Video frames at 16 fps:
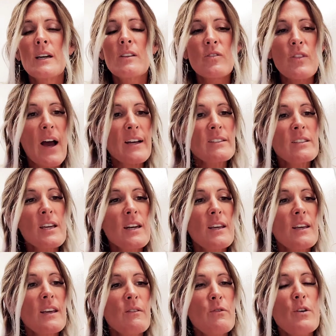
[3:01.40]
That's going to
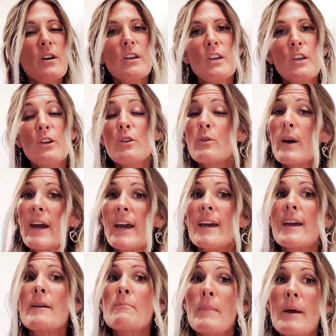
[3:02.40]
give you a cue.
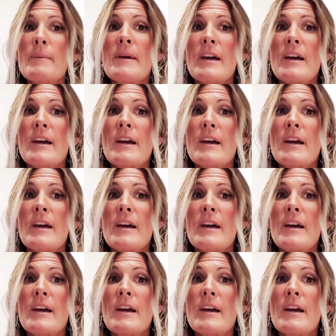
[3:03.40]
Hey, maybe